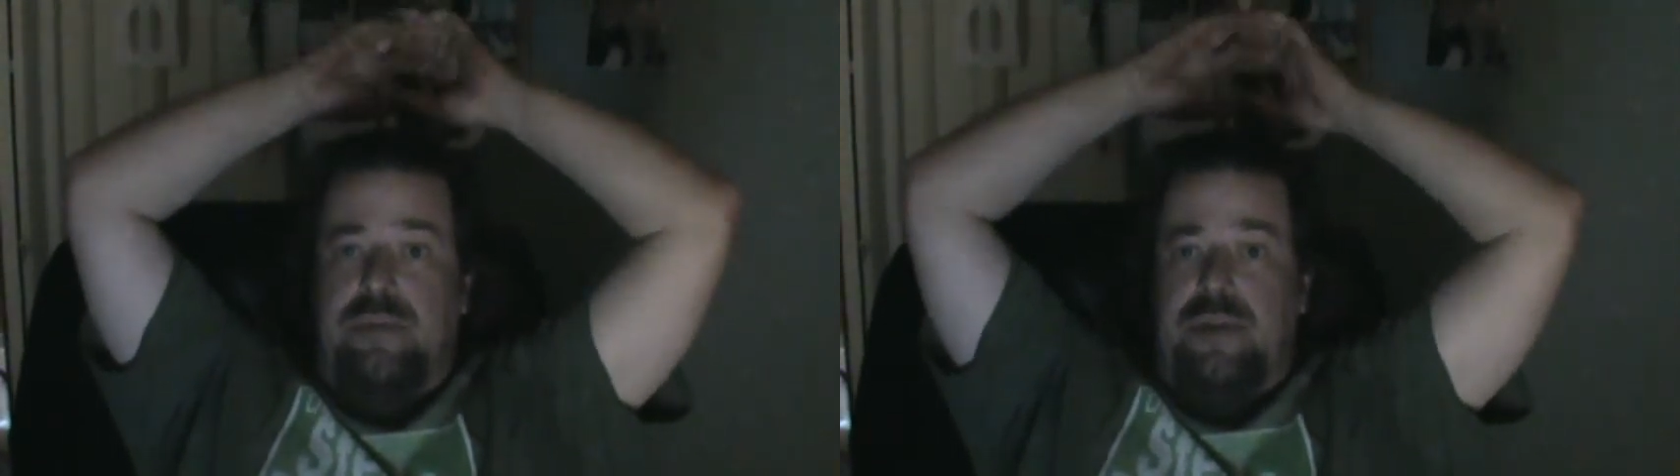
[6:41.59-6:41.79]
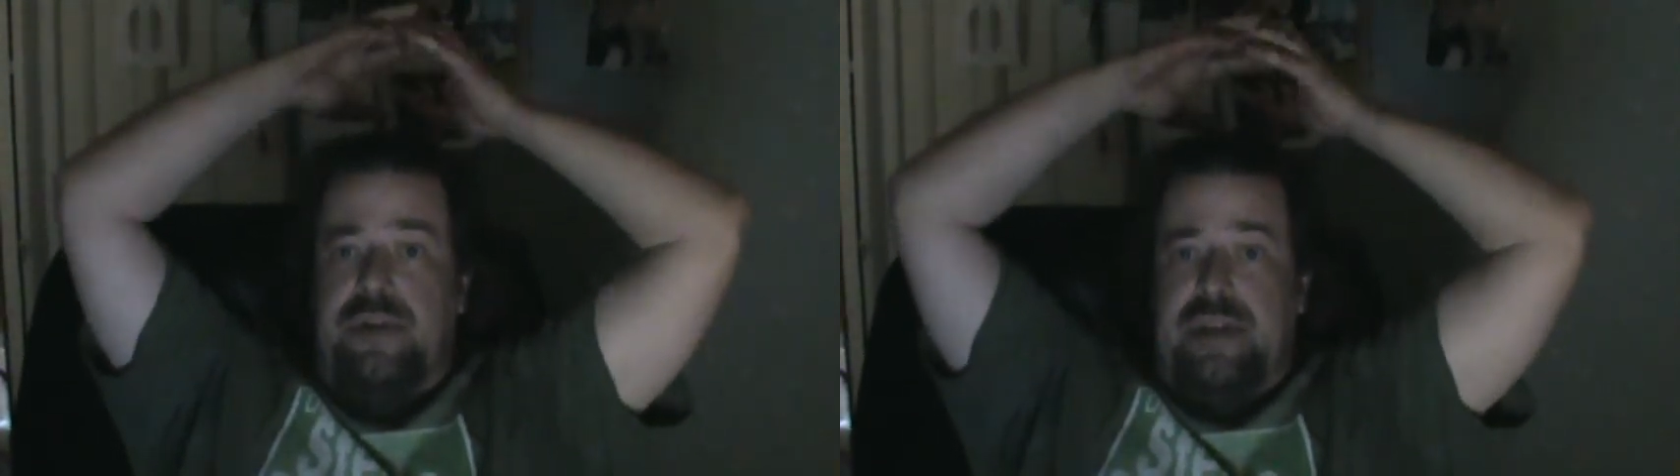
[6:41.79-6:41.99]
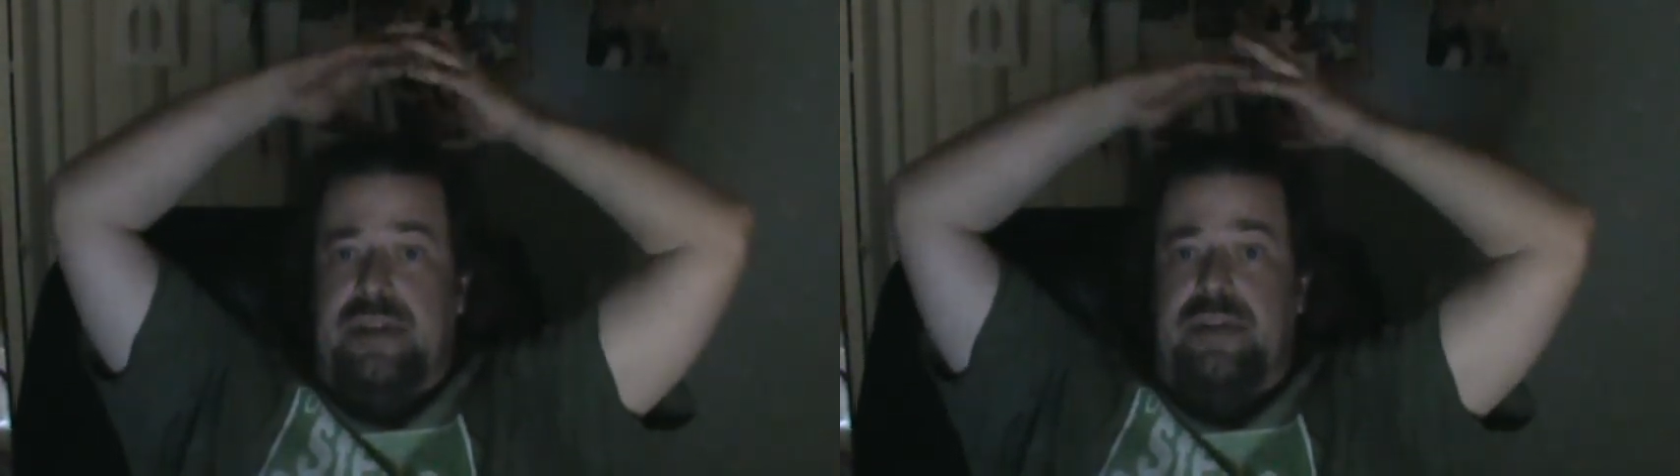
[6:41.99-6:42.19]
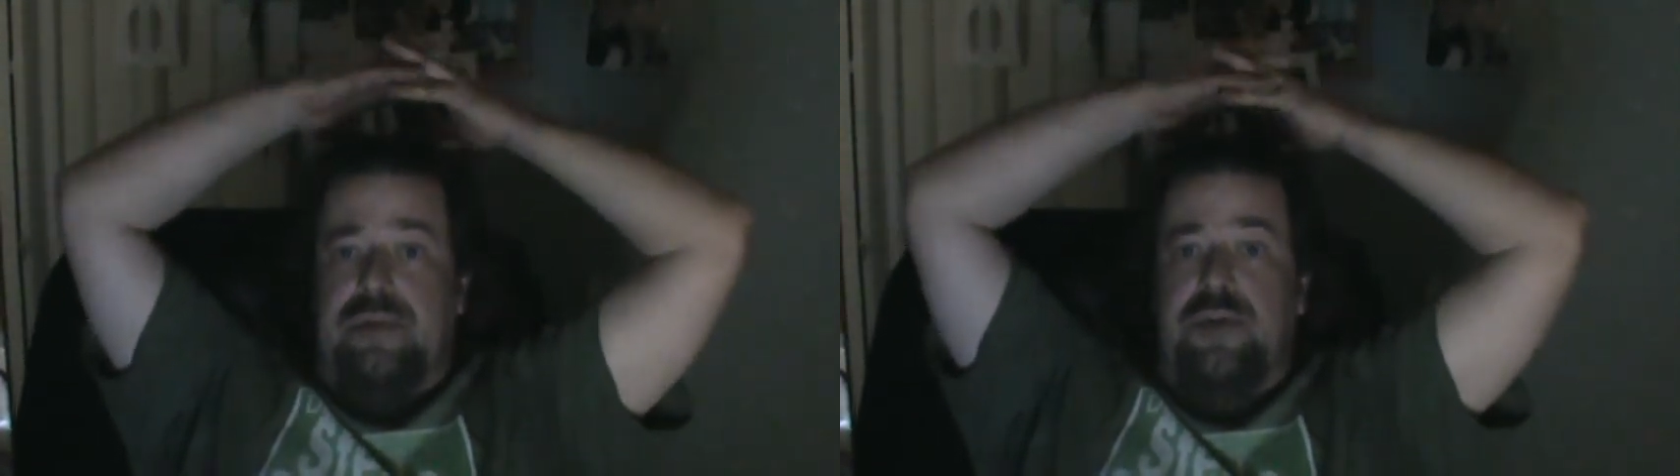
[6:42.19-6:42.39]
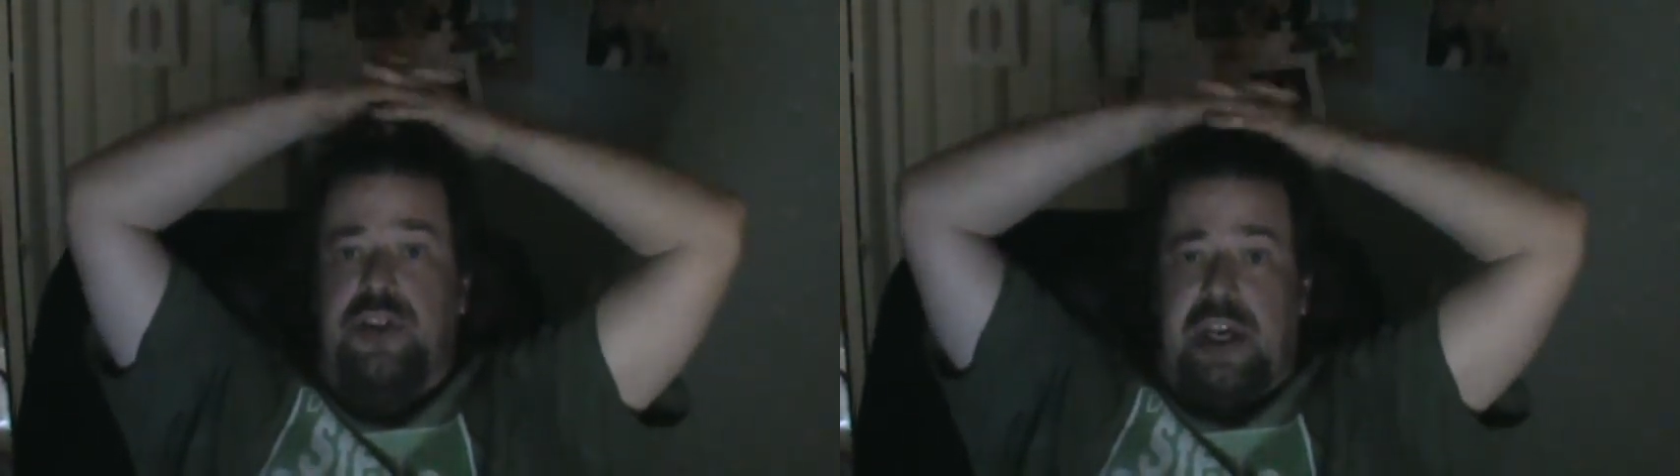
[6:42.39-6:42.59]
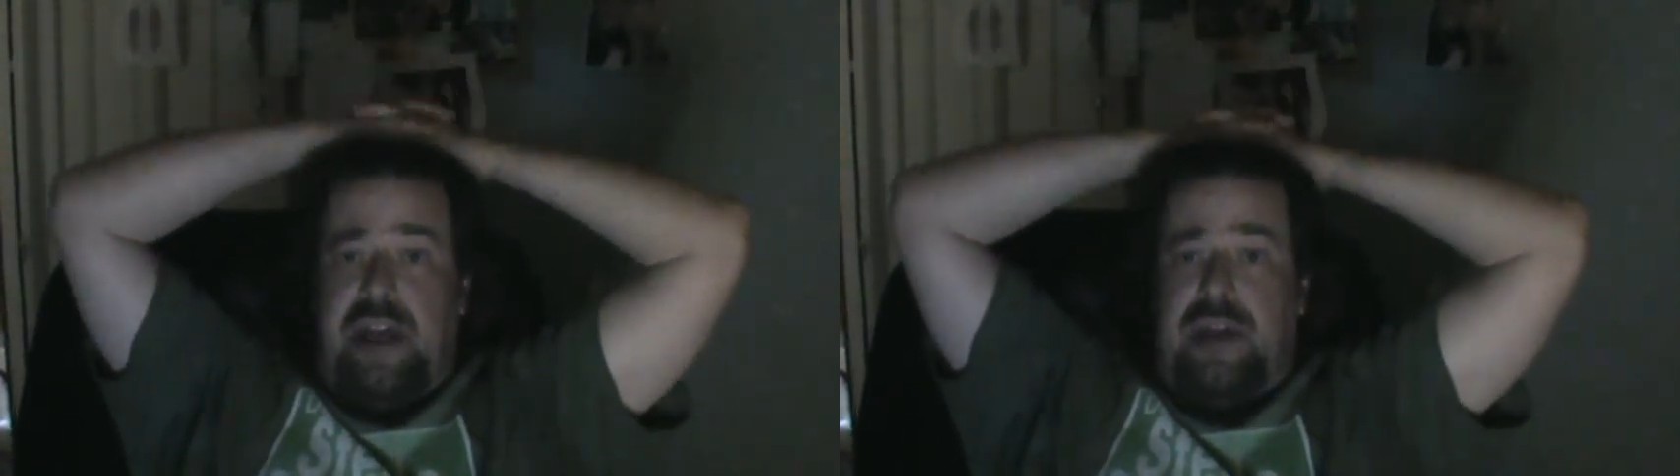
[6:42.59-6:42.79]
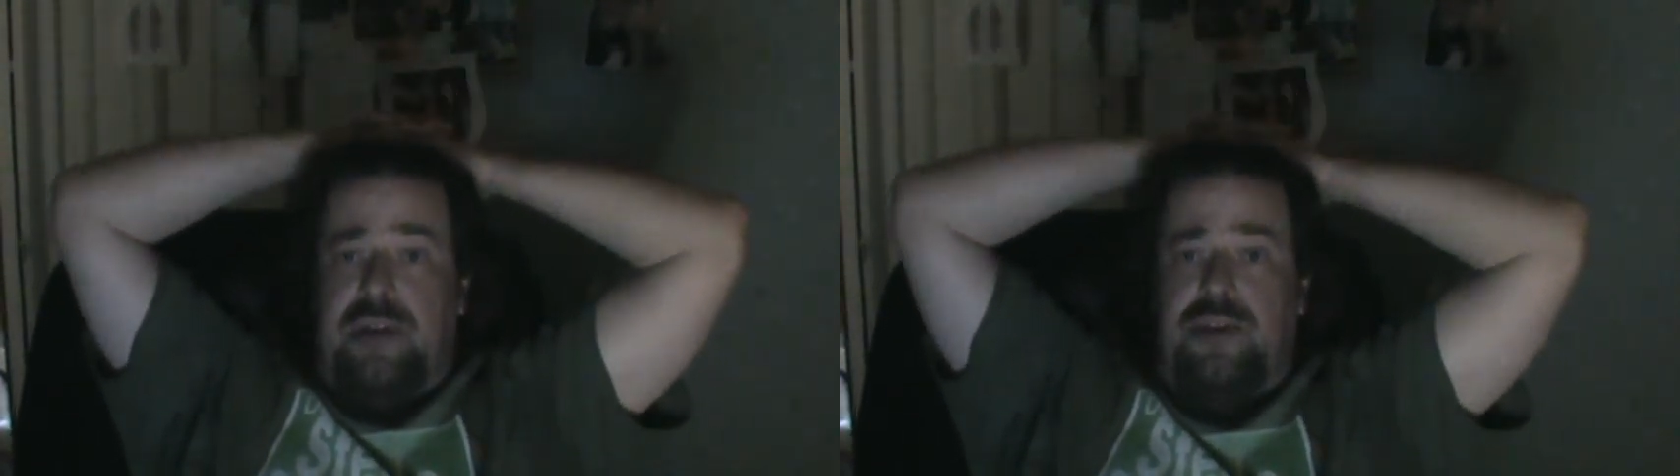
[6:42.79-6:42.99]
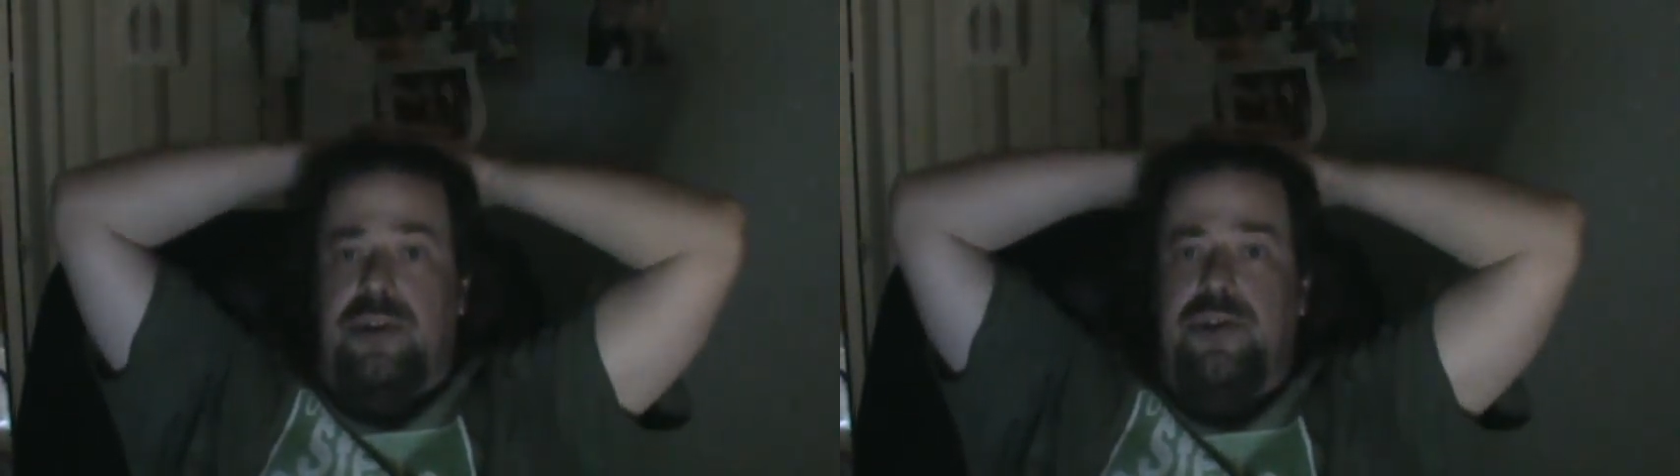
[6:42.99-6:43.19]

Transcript: you need to change